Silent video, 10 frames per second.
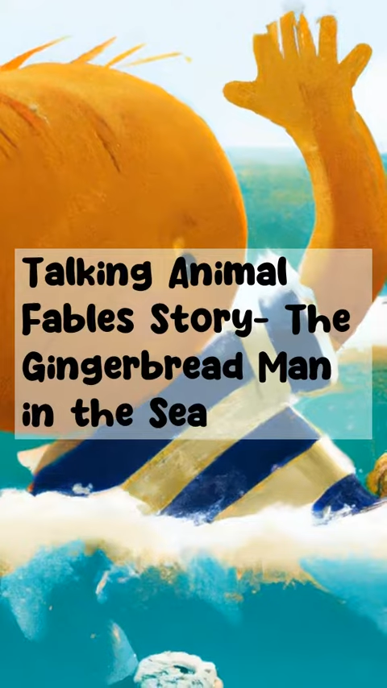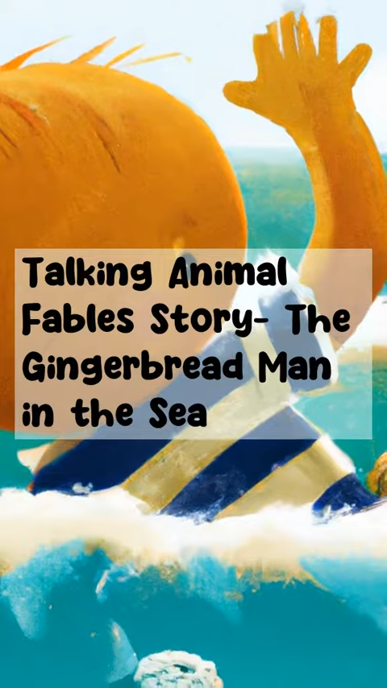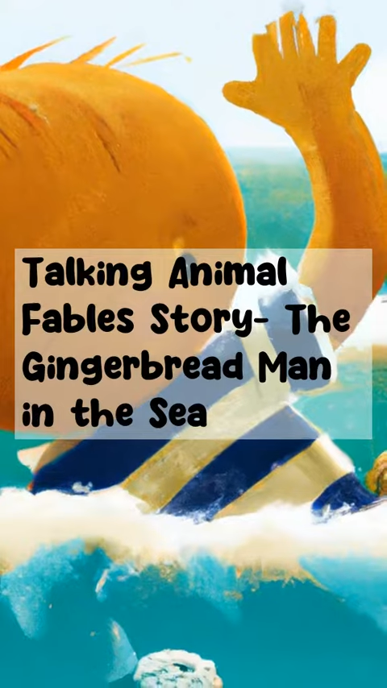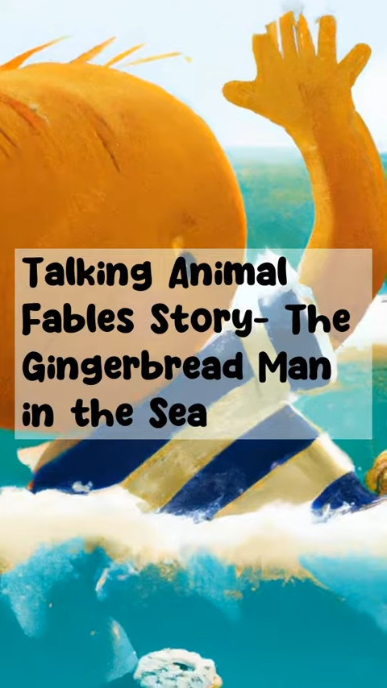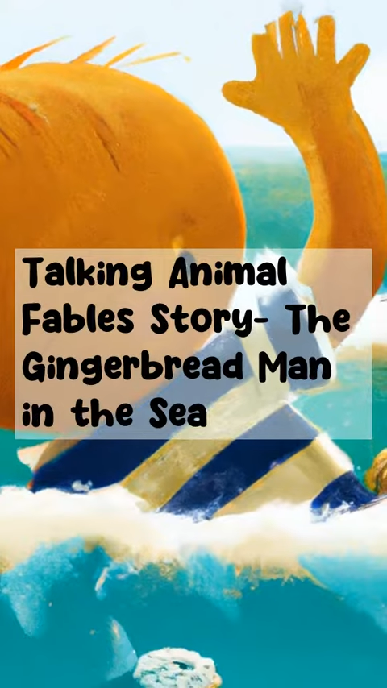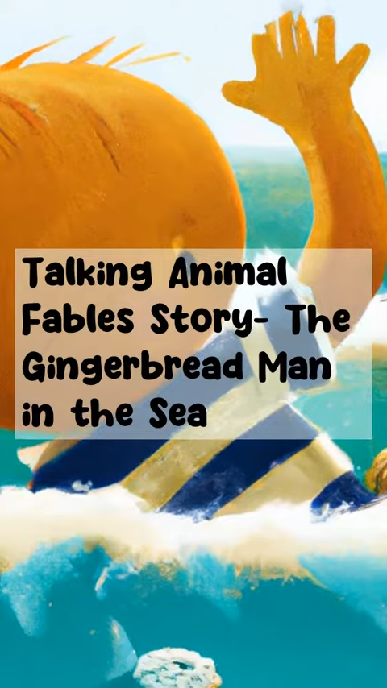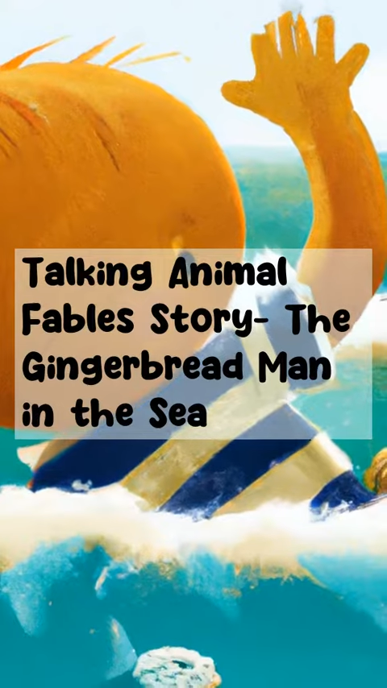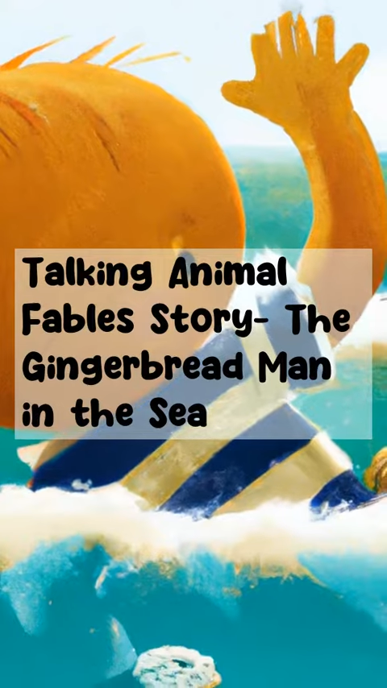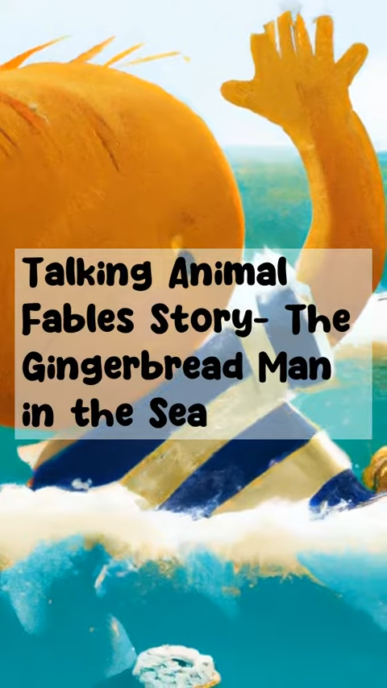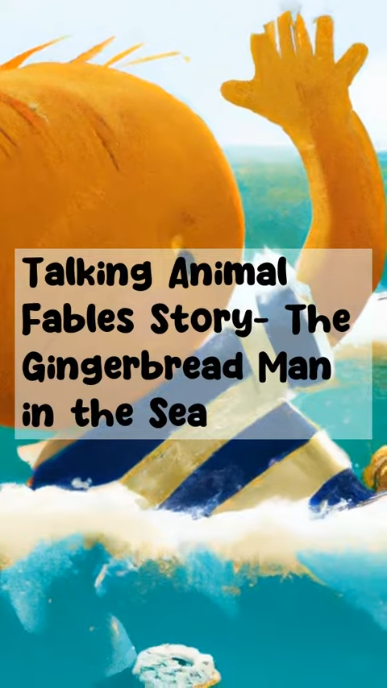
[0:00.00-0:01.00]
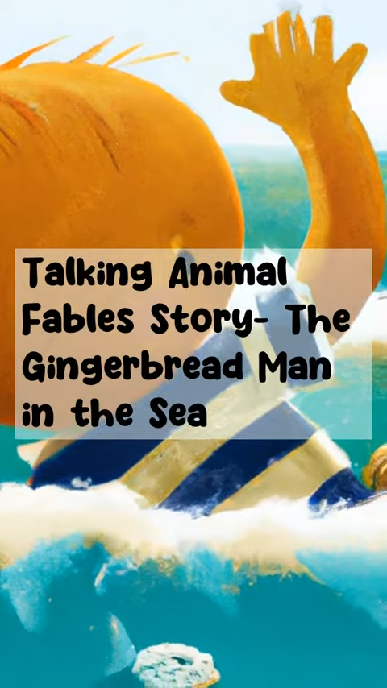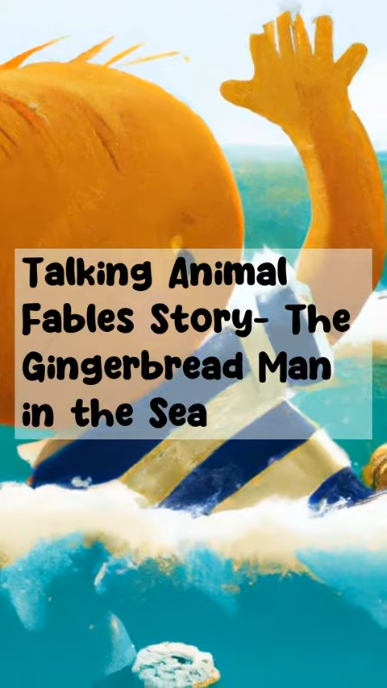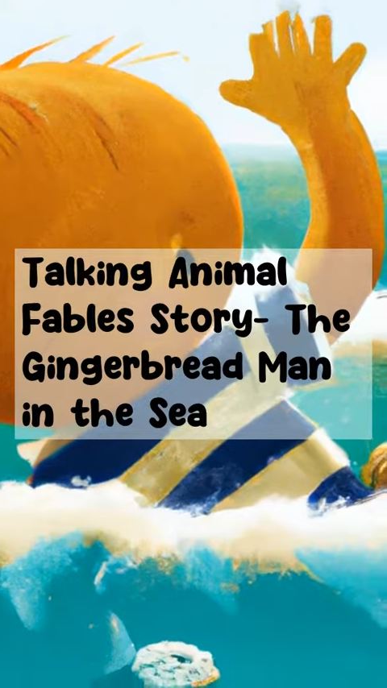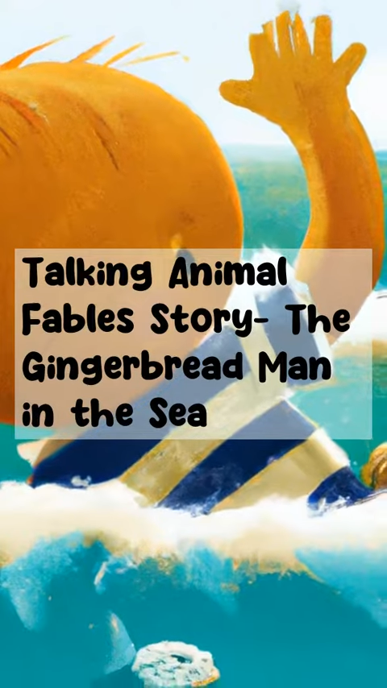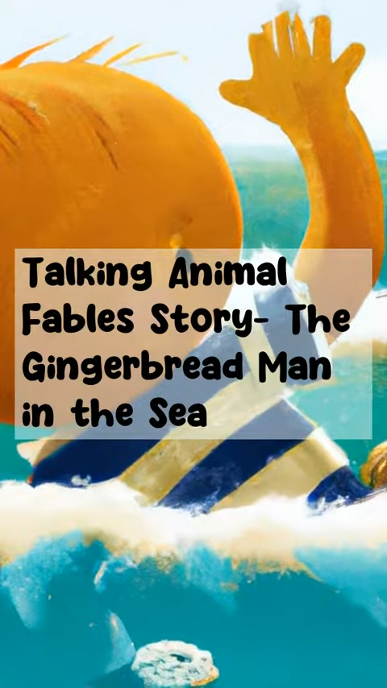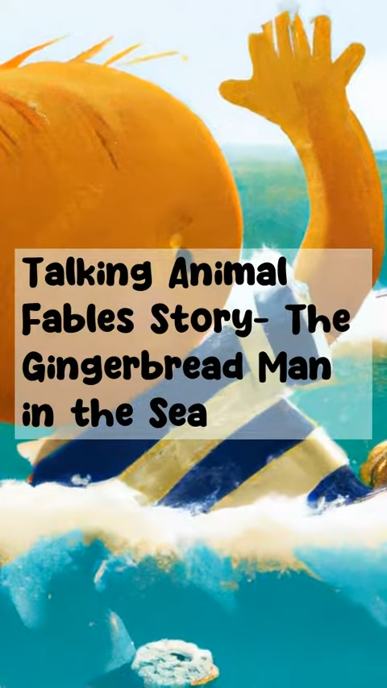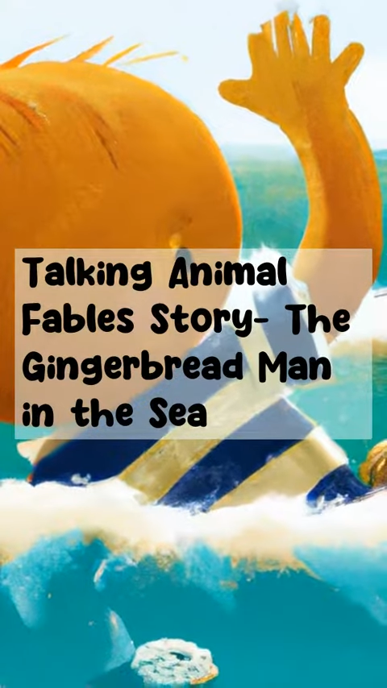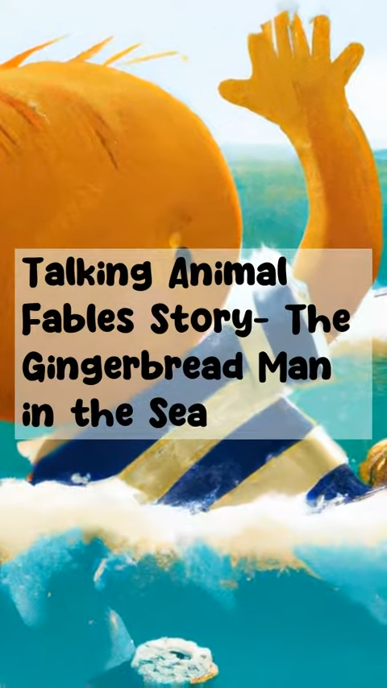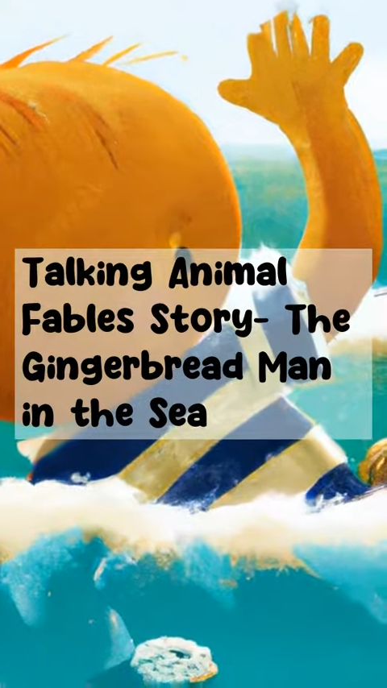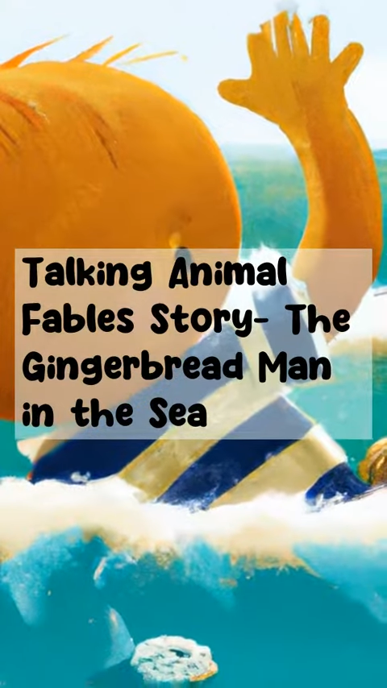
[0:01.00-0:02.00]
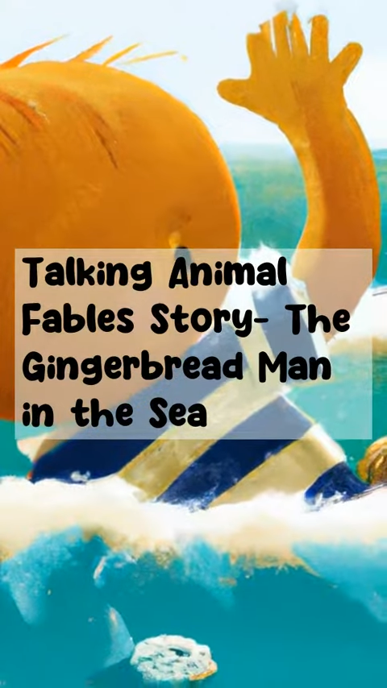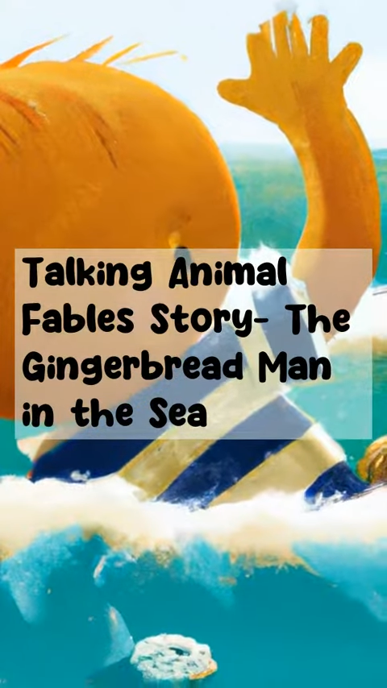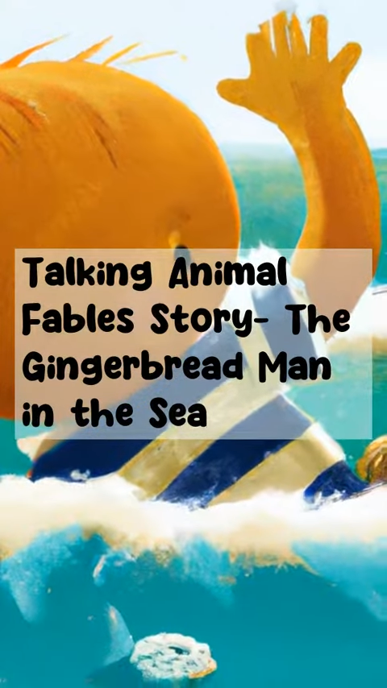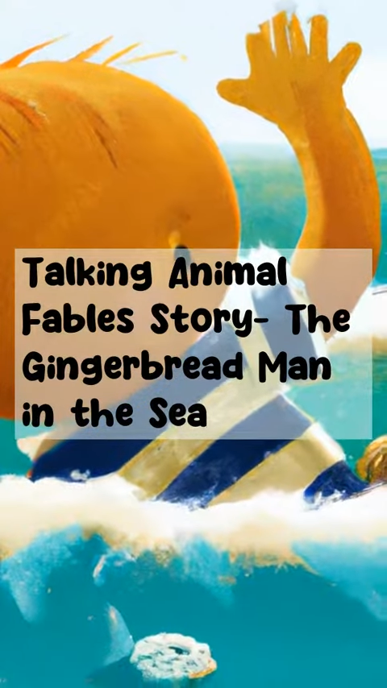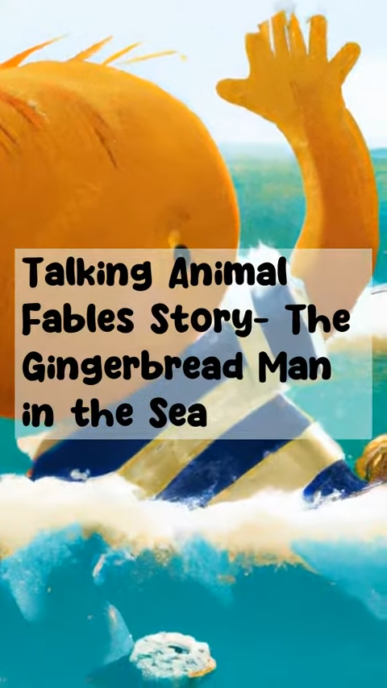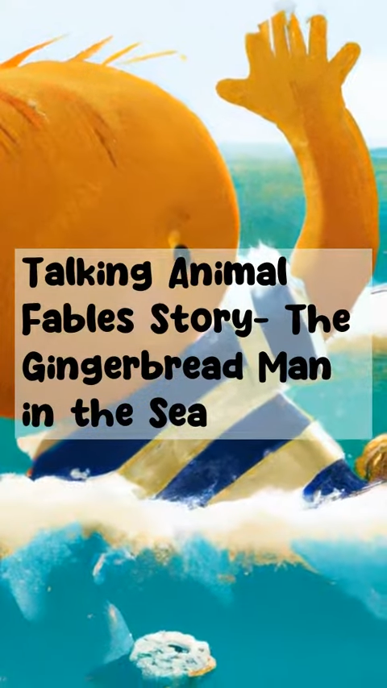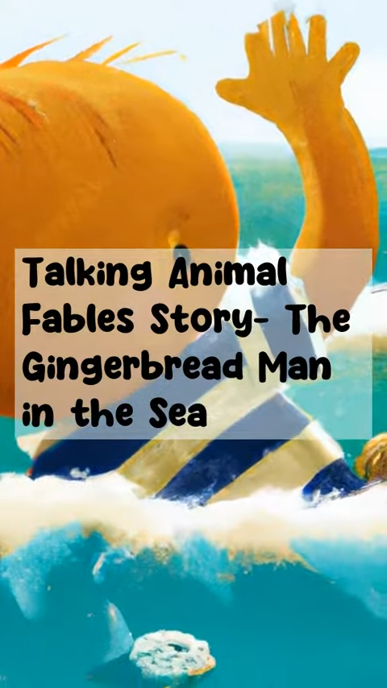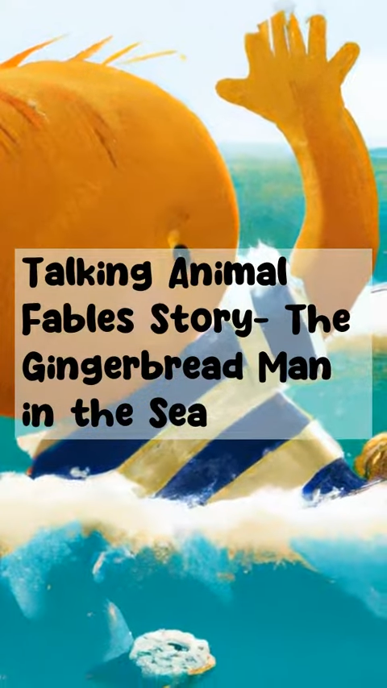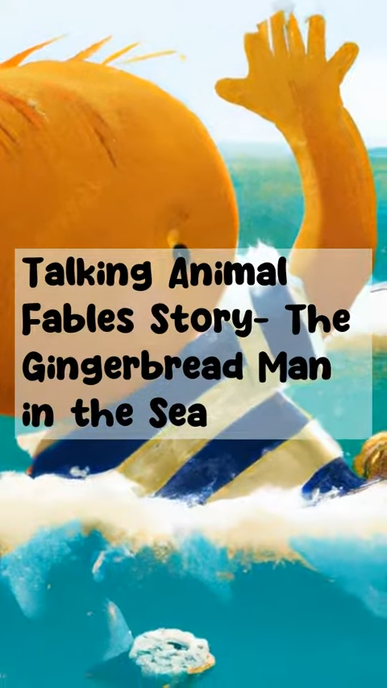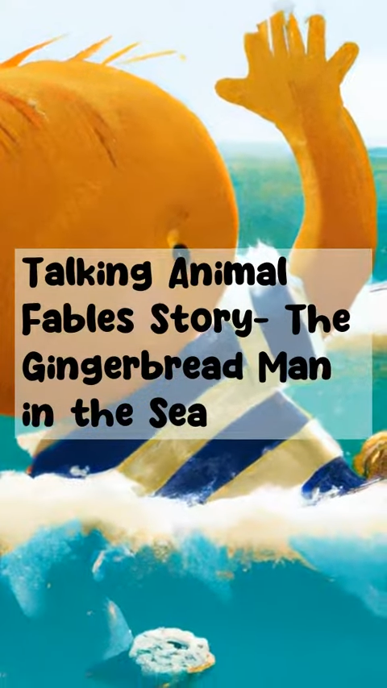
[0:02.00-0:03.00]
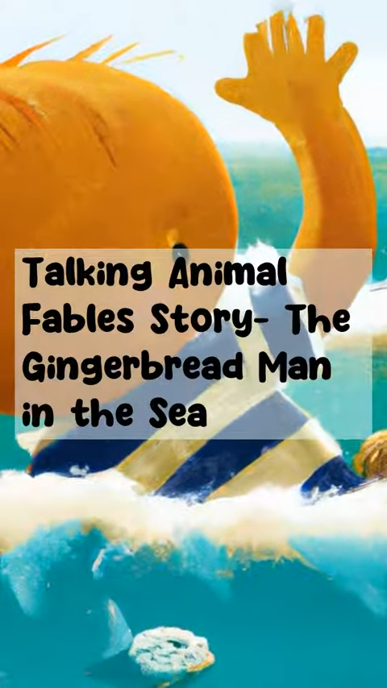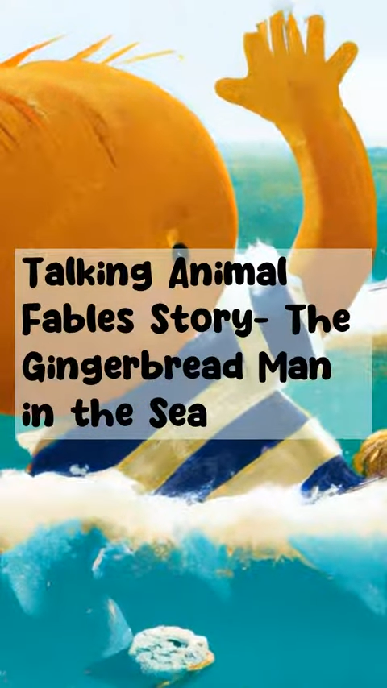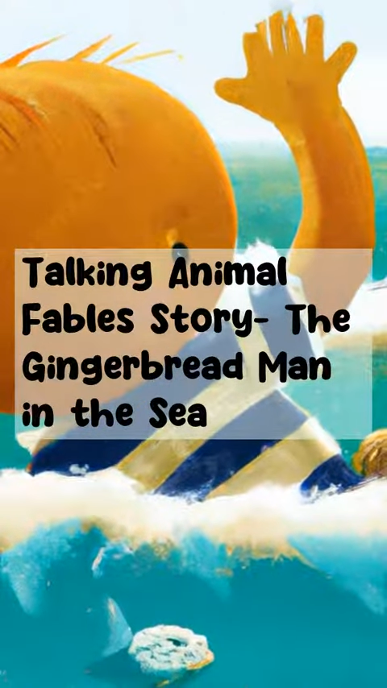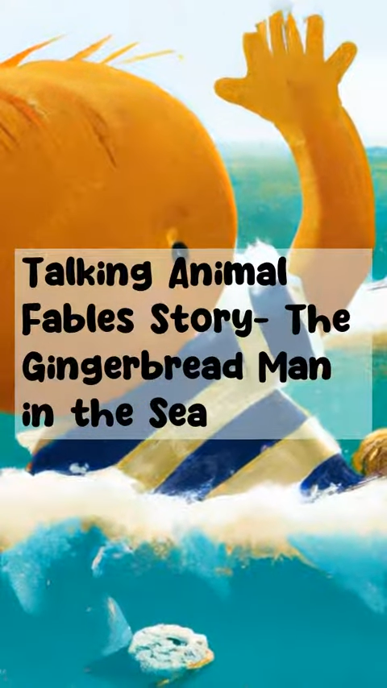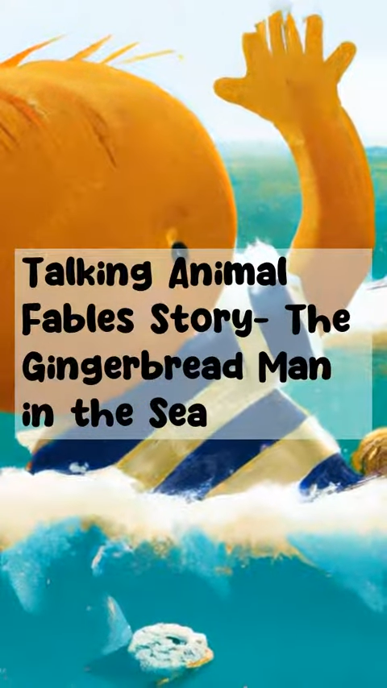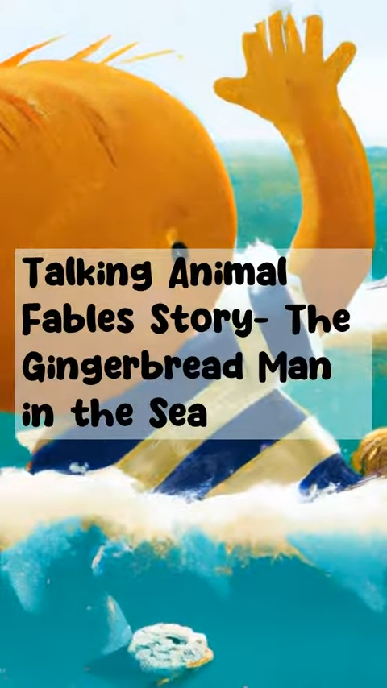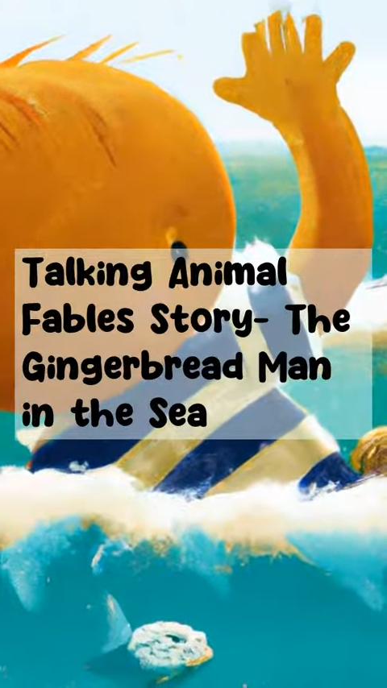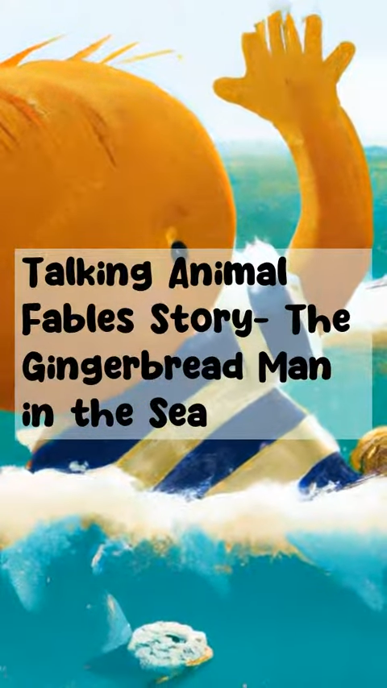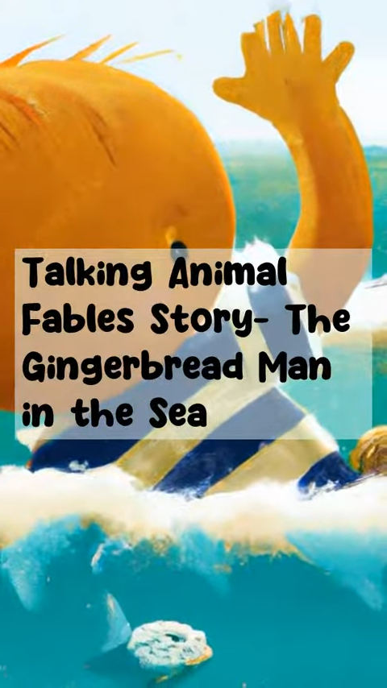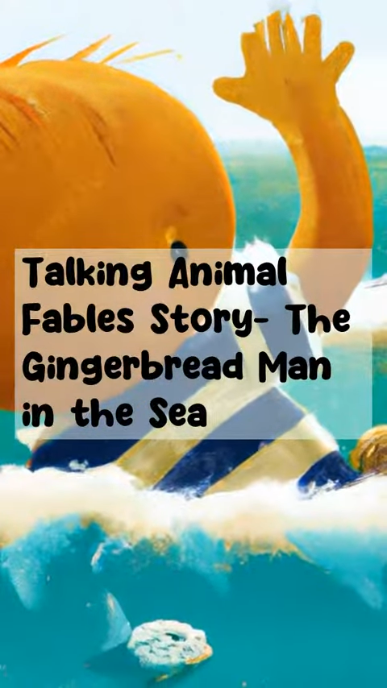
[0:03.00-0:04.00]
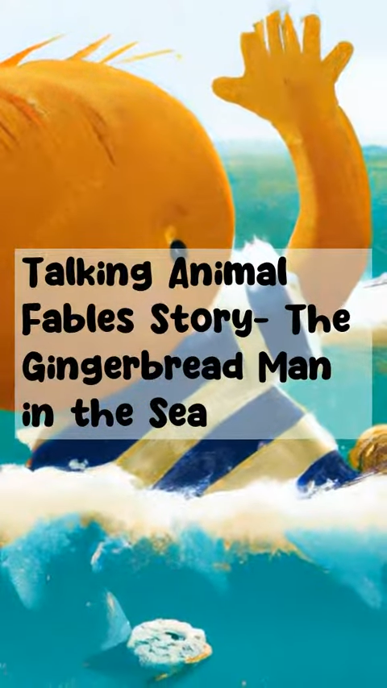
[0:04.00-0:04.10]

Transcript: (no speaker visible)